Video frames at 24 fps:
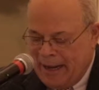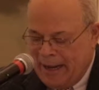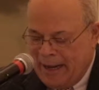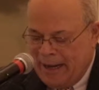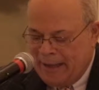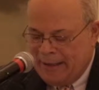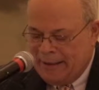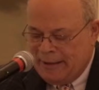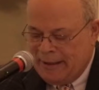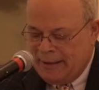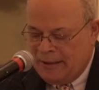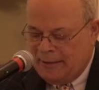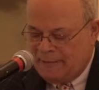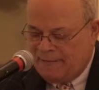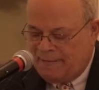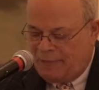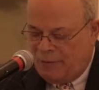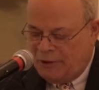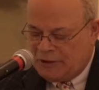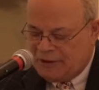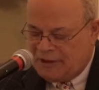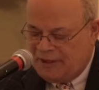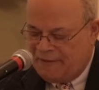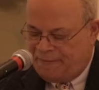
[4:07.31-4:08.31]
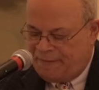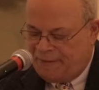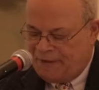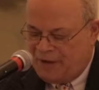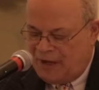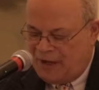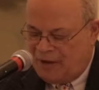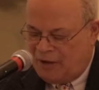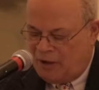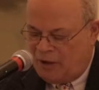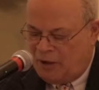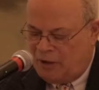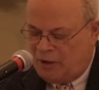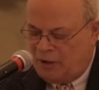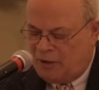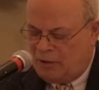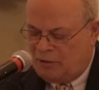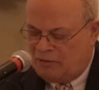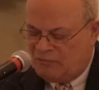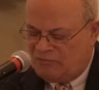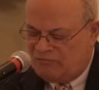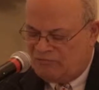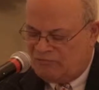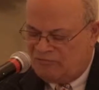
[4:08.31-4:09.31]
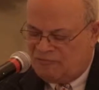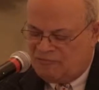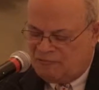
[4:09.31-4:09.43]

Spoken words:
And unfortunately, for not all